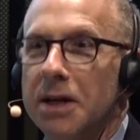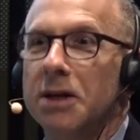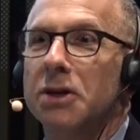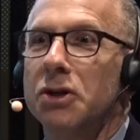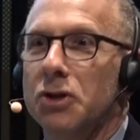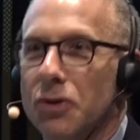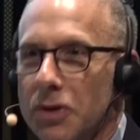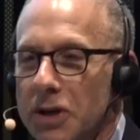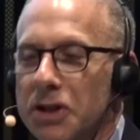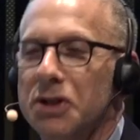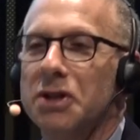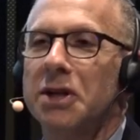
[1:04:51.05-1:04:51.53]

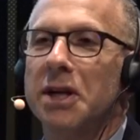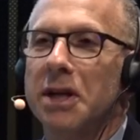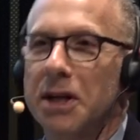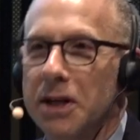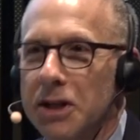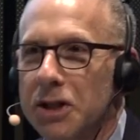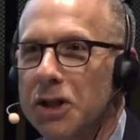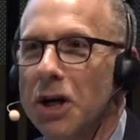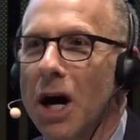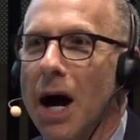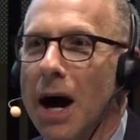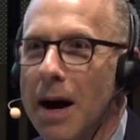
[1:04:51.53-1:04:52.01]

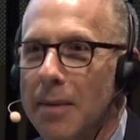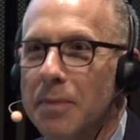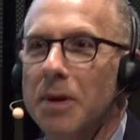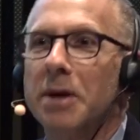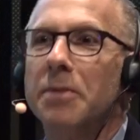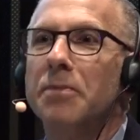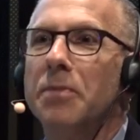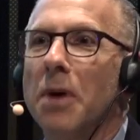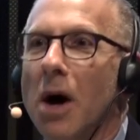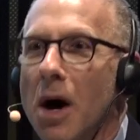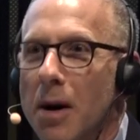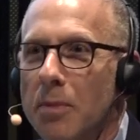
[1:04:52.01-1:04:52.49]
interesting job
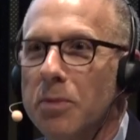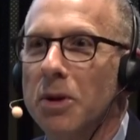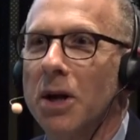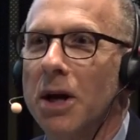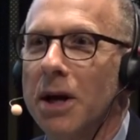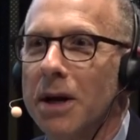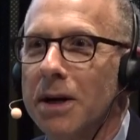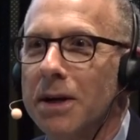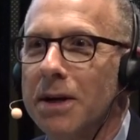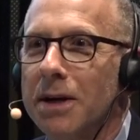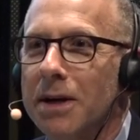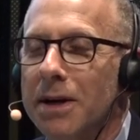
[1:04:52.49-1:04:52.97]
in
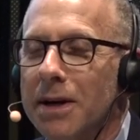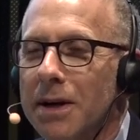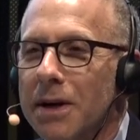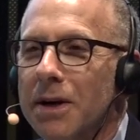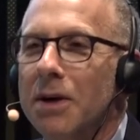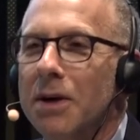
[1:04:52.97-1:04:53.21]
public?